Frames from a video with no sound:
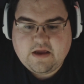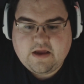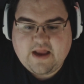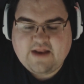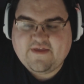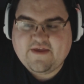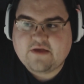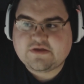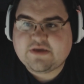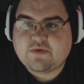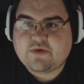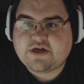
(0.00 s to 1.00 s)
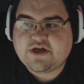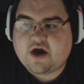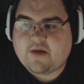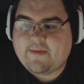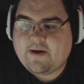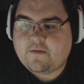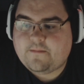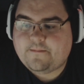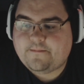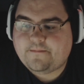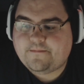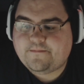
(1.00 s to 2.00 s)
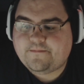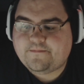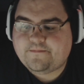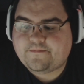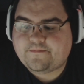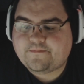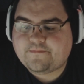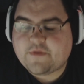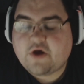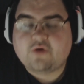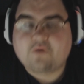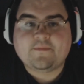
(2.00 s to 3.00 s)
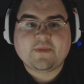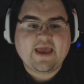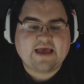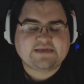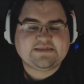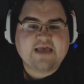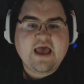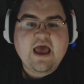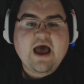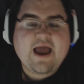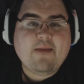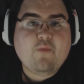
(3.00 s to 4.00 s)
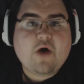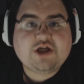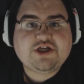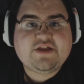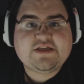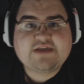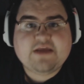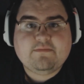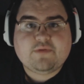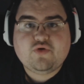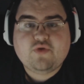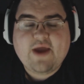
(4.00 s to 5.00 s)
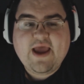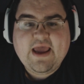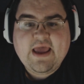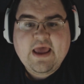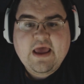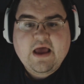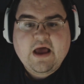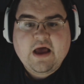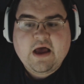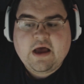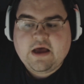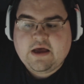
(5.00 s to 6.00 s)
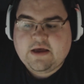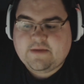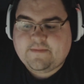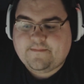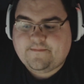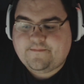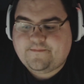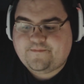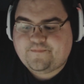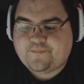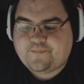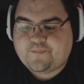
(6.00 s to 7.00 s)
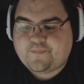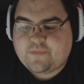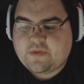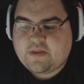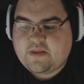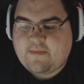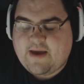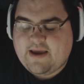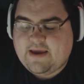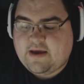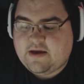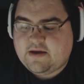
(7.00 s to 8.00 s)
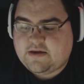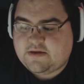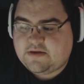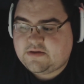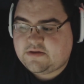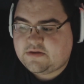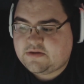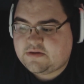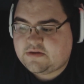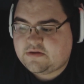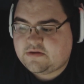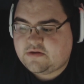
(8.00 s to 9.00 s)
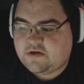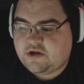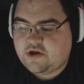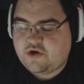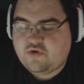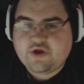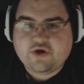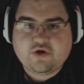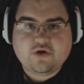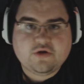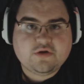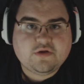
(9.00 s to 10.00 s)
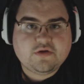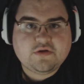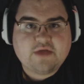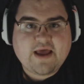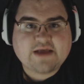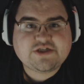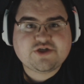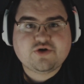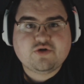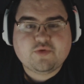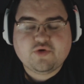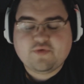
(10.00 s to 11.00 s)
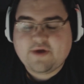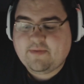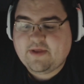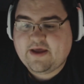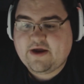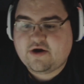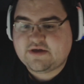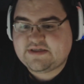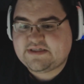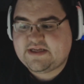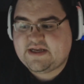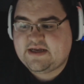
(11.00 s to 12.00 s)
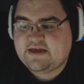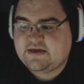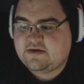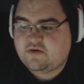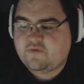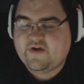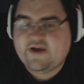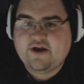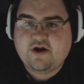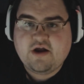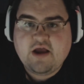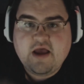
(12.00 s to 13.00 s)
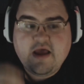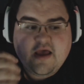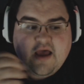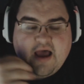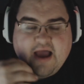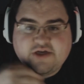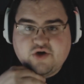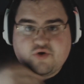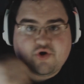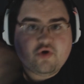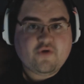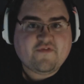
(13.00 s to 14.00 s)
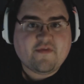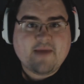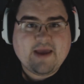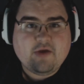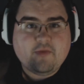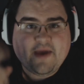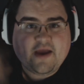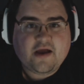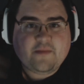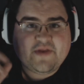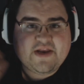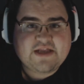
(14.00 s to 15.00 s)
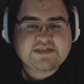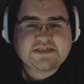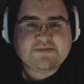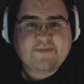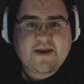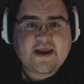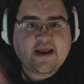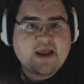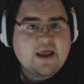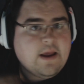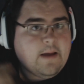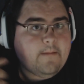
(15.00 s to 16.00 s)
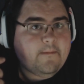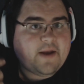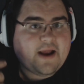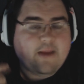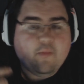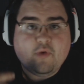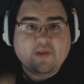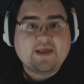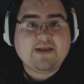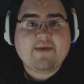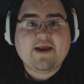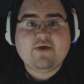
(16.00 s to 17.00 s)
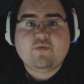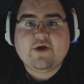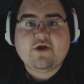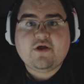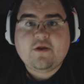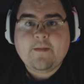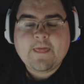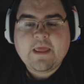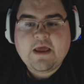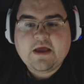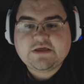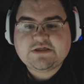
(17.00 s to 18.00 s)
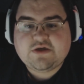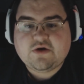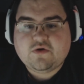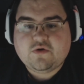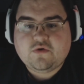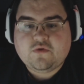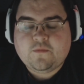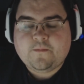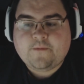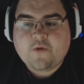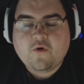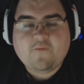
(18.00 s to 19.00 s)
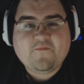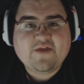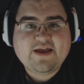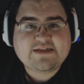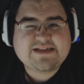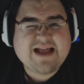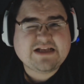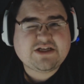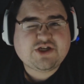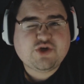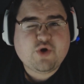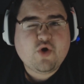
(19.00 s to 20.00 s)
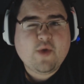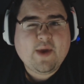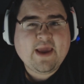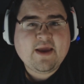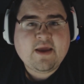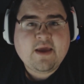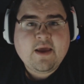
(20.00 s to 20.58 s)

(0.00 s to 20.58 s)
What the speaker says: Anything else I want to talk about? Oh, yes. I am watching this on Blu-ray. My new little external Blu-ray player is sitting over here. I don't know if the mic will pick up the disc spinning, but I'm willing to bet it will. So hopefully it's not too annoying.